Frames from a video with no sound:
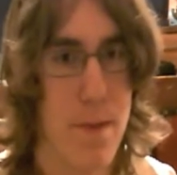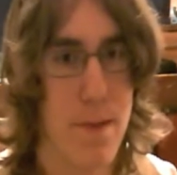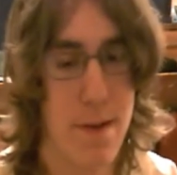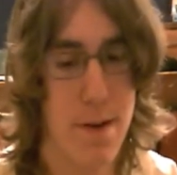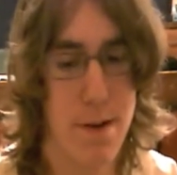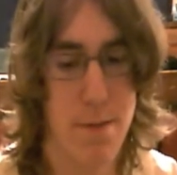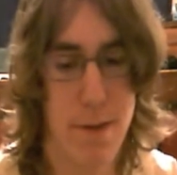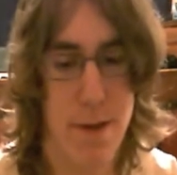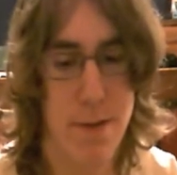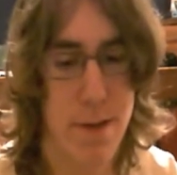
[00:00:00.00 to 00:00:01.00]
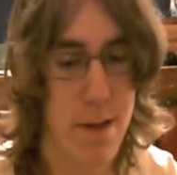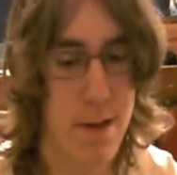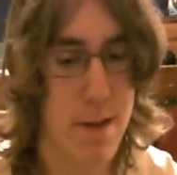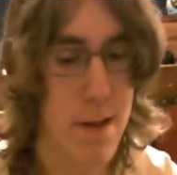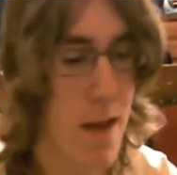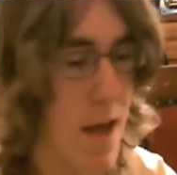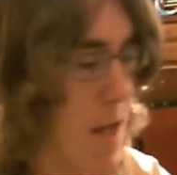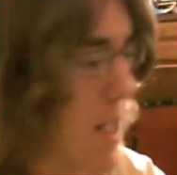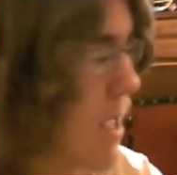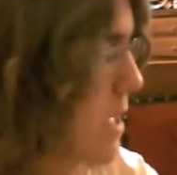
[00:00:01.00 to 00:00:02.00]
useless.
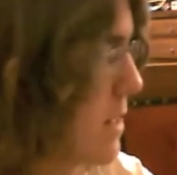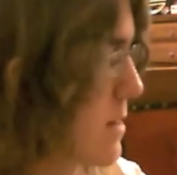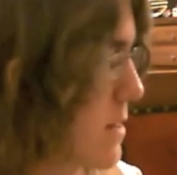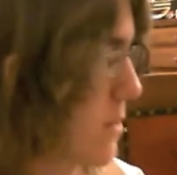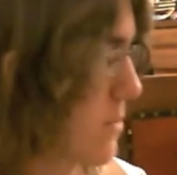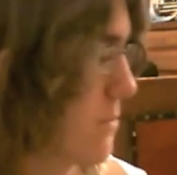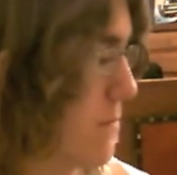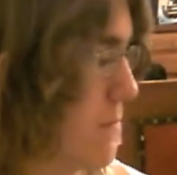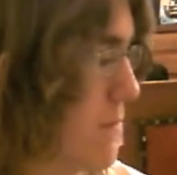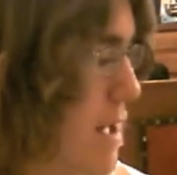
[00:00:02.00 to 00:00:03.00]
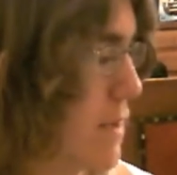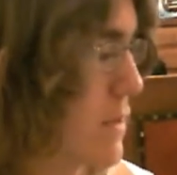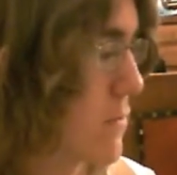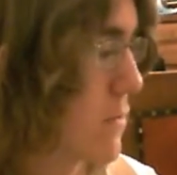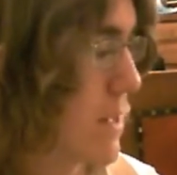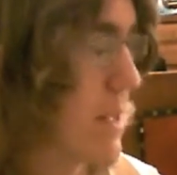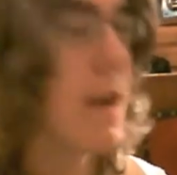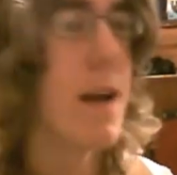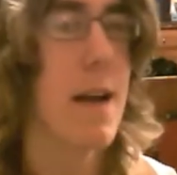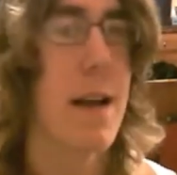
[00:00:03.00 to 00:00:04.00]
And so,
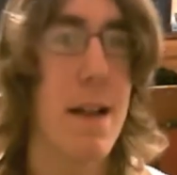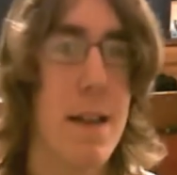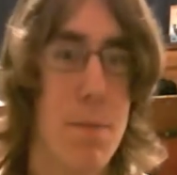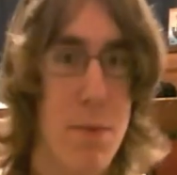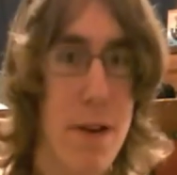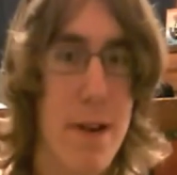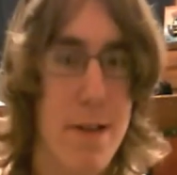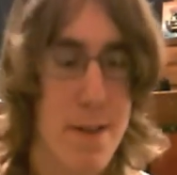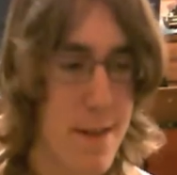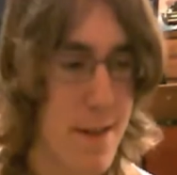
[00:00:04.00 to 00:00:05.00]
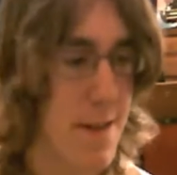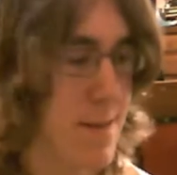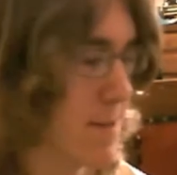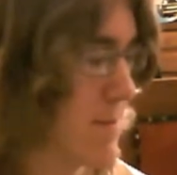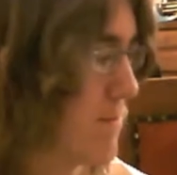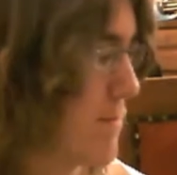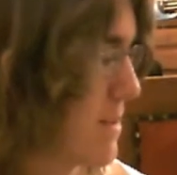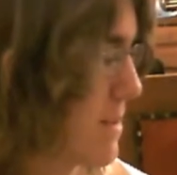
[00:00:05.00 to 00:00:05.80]
actually, it's a pretty good system,